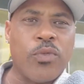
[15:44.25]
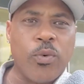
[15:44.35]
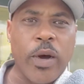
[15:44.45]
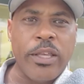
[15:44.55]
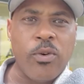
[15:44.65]
the
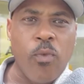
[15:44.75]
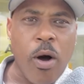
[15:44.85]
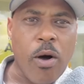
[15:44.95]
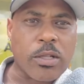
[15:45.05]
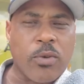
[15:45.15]
way you
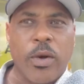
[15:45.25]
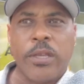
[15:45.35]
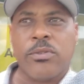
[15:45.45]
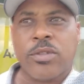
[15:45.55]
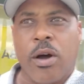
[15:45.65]
walk, the way
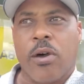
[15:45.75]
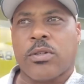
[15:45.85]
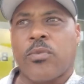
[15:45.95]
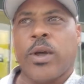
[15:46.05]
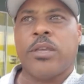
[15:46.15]
you talk,
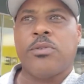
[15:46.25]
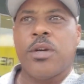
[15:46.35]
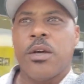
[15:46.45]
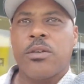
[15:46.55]
the way your